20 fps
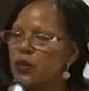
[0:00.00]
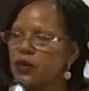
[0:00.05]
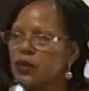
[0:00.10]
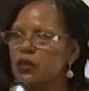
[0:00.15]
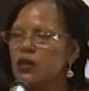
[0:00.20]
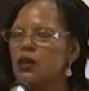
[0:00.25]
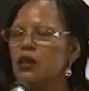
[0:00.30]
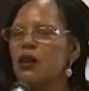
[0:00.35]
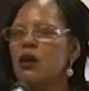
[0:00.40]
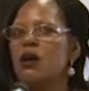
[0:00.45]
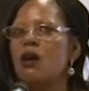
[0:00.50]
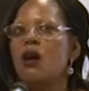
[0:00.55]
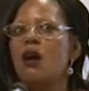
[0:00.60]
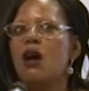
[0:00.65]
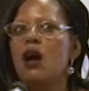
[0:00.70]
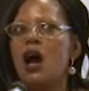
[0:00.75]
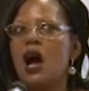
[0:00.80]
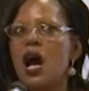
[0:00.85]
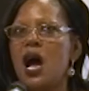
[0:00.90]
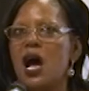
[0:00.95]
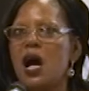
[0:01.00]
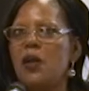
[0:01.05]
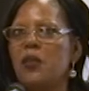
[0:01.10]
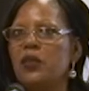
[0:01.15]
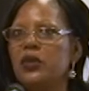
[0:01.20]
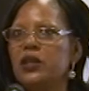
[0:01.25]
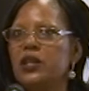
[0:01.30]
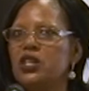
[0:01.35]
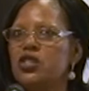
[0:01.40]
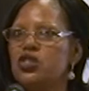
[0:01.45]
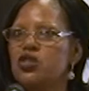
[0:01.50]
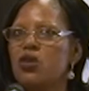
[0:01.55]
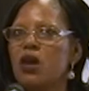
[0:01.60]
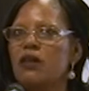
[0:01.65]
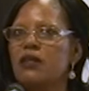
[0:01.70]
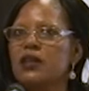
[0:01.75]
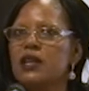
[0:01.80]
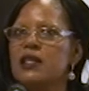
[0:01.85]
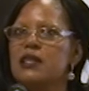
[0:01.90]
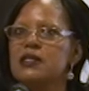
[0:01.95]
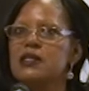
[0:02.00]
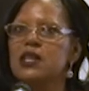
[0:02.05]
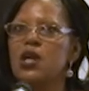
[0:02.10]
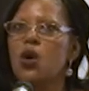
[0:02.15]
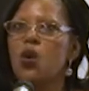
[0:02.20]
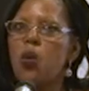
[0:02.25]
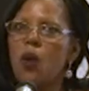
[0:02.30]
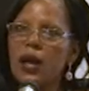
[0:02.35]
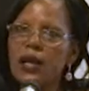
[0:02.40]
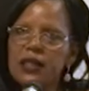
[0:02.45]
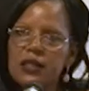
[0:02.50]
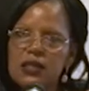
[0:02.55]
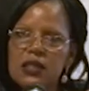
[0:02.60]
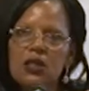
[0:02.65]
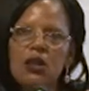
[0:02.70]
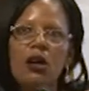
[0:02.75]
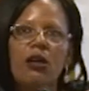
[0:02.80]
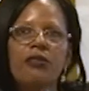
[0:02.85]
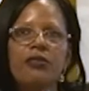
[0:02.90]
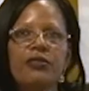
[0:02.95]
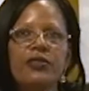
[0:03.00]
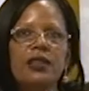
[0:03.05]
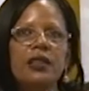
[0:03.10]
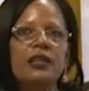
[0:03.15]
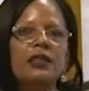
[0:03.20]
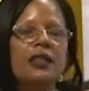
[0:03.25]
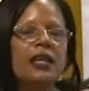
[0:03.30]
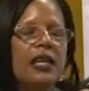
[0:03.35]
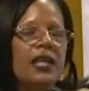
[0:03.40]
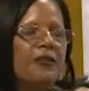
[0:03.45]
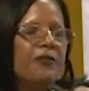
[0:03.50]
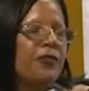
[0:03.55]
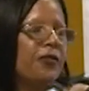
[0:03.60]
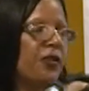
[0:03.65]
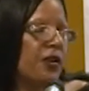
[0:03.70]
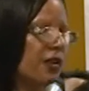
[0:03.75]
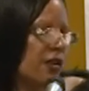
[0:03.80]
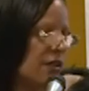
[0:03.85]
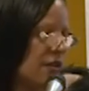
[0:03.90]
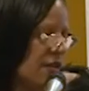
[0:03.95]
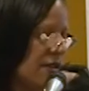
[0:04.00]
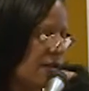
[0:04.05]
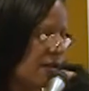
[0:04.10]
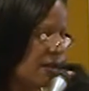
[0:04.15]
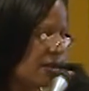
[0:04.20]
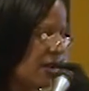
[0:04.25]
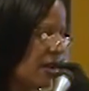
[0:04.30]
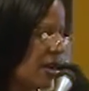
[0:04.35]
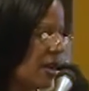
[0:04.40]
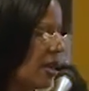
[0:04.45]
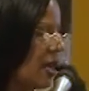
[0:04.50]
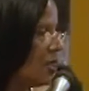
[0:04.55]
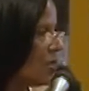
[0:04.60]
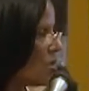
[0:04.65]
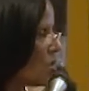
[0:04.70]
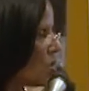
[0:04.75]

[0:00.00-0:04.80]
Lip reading: with the instructors, the quality of the delivery, and